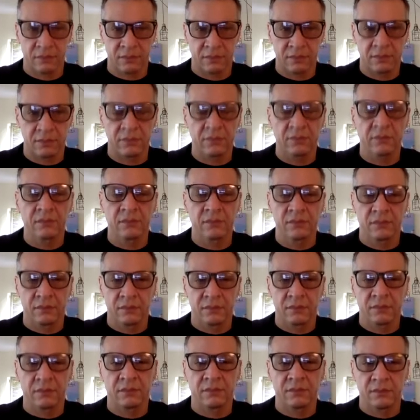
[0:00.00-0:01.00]

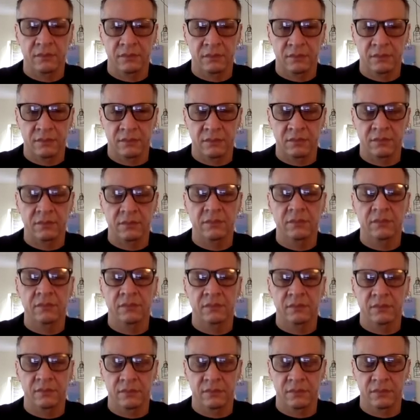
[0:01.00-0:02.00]

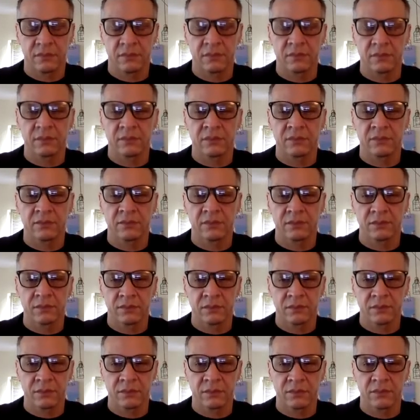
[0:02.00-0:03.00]

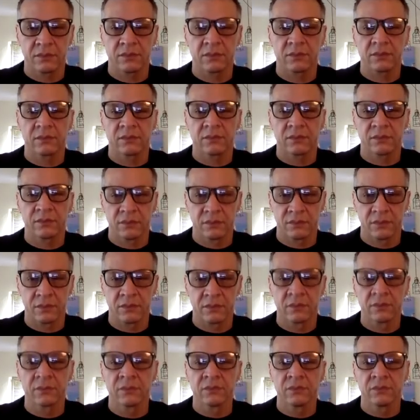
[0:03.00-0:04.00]

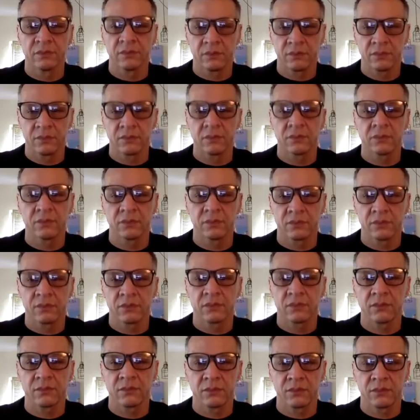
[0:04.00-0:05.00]

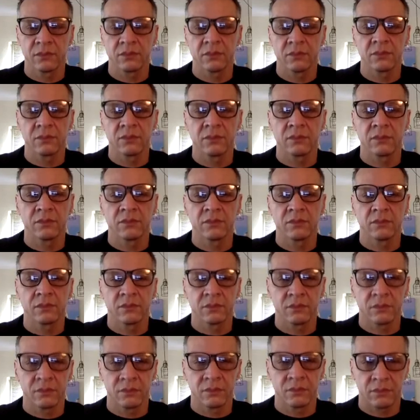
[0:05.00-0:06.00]

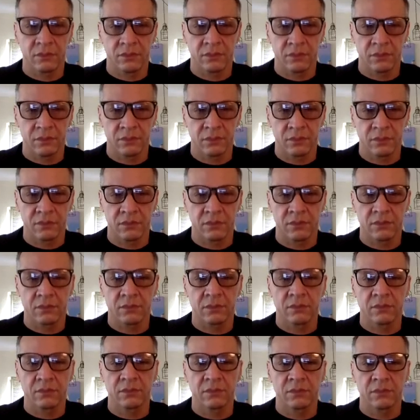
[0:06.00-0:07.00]

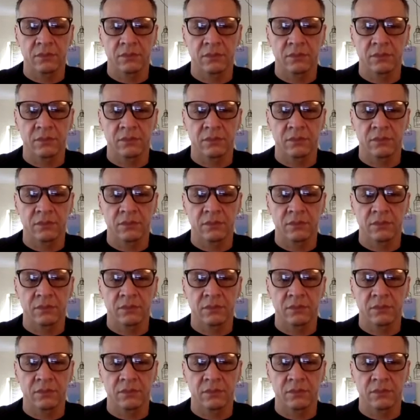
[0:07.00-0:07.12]
This person isn't speaking.